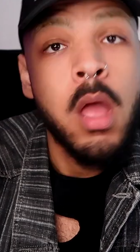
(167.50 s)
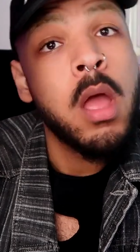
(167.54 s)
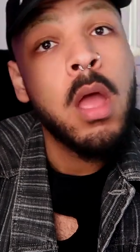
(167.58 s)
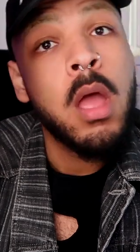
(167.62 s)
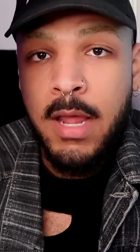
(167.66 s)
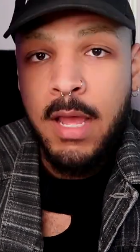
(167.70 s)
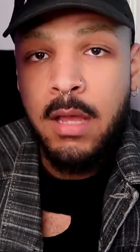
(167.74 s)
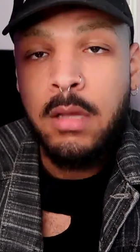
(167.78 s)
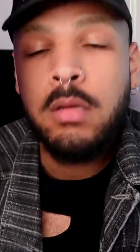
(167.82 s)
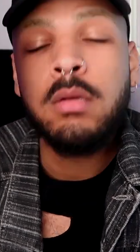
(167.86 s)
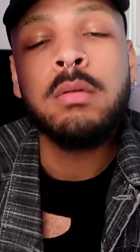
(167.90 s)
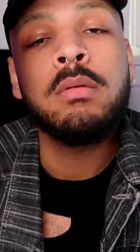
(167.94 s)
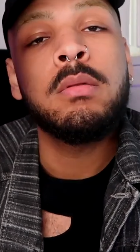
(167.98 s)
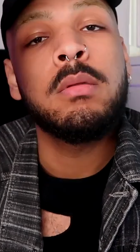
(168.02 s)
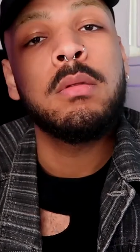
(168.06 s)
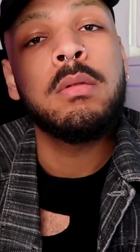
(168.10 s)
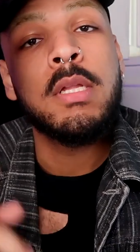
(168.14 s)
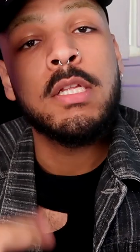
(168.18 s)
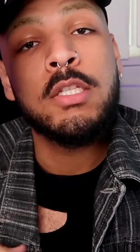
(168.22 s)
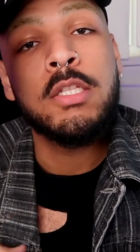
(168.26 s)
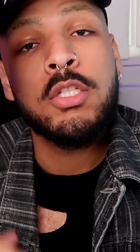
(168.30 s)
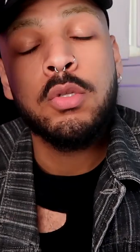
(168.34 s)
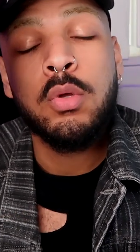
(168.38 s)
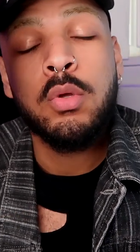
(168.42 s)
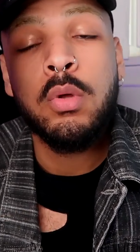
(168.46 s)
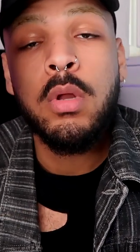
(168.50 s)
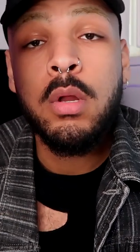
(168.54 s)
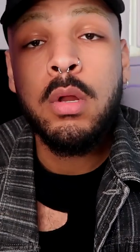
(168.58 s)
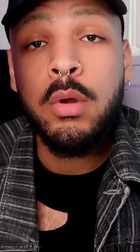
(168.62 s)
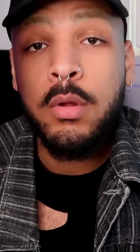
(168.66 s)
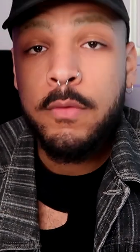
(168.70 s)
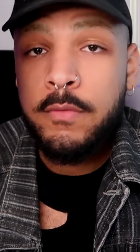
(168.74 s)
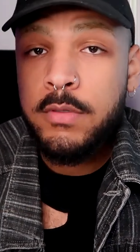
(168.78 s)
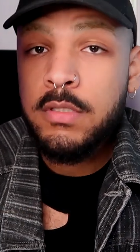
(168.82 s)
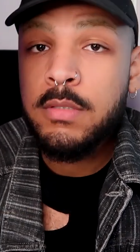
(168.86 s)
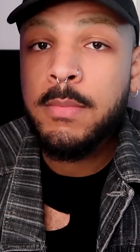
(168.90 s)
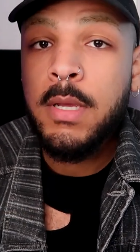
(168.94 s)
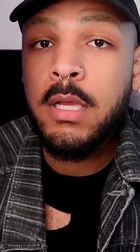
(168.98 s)
Now, let's scoot on
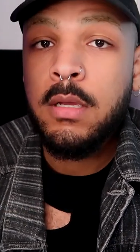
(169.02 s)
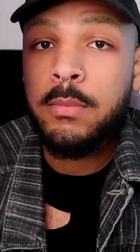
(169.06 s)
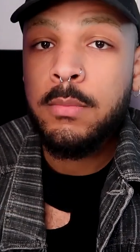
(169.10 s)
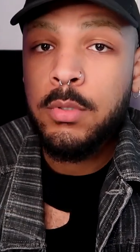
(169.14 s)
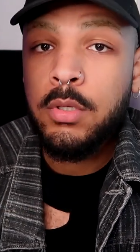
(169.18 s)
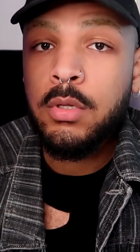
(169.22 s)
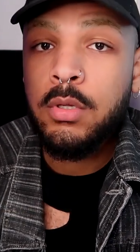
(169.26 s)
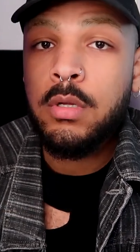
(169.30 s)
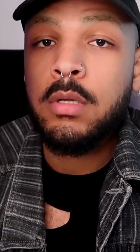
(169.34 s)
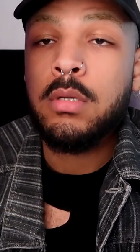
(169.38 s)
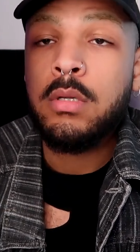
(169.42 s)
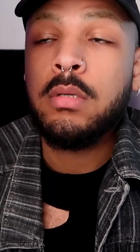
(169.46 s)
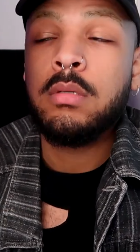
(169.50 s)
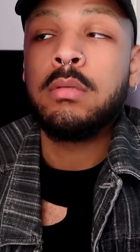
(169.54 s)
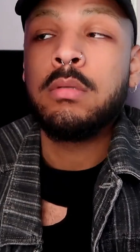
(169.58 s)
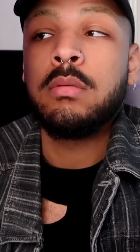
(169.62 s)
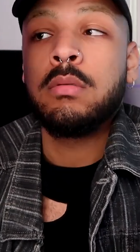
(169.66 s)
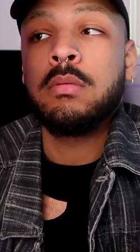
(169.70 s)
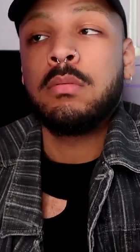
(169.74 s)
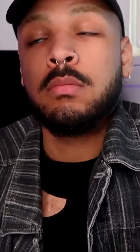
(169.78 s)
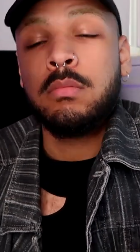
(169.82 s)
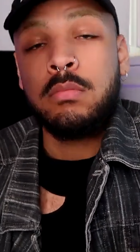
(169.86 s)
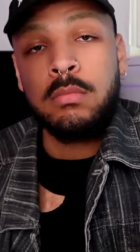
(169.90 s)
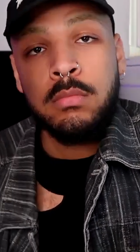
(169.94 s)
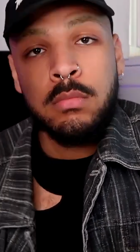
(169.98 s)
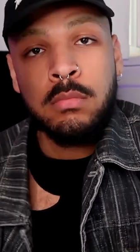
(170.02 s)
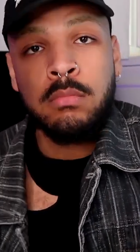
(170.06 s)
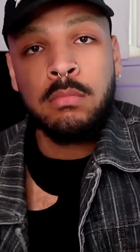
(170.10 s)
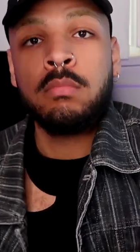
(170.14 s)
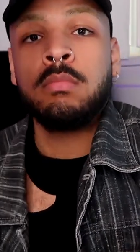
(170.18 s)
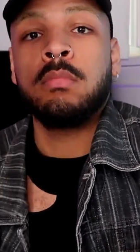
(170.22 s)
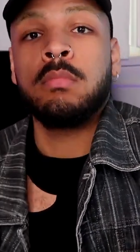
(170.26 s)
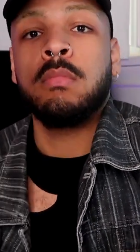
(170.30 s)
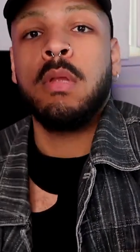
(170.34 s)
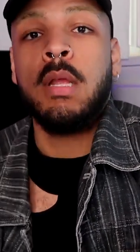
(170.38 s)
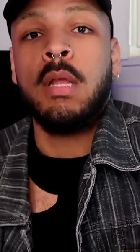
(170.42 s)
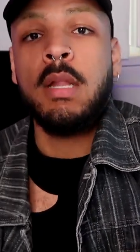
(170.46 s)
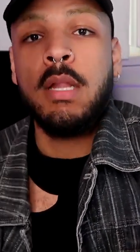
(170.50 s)
over to my computer
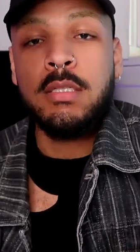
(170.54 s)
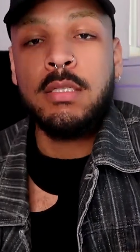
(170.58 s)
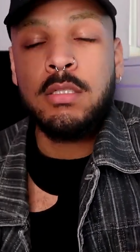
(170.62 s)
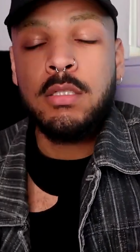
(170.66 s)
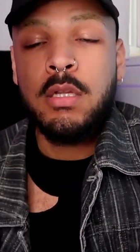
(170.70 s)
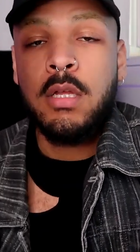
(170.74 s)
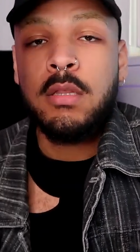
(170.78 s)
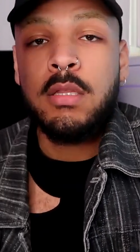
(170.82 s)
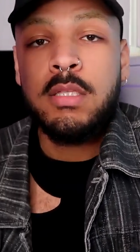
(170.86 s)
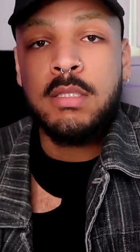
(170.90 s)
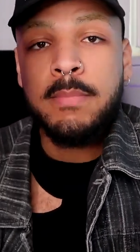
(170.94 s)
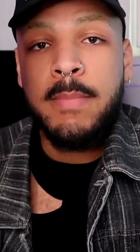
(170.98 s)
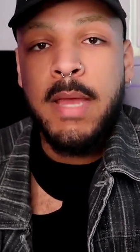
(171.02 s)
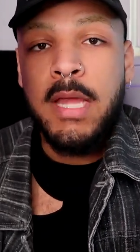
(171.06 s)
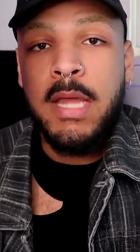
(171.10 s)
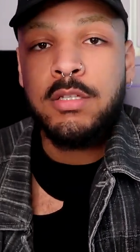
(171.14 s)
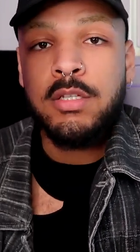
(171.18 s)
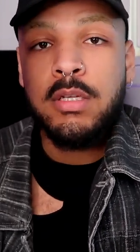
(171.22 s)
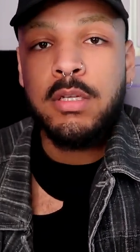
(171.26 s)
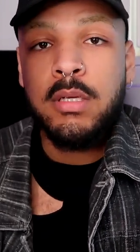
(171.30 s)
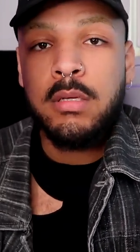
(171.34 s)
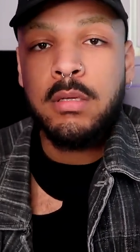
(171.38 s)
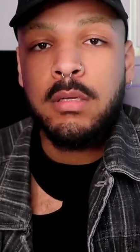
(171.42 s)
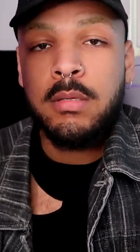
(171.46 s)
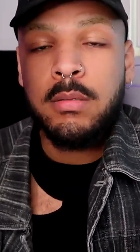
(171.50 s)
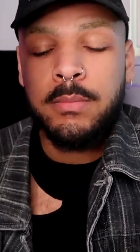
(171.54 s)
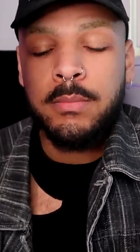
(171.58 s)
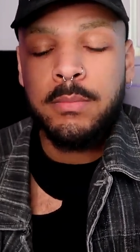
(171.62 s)
let's start this magic.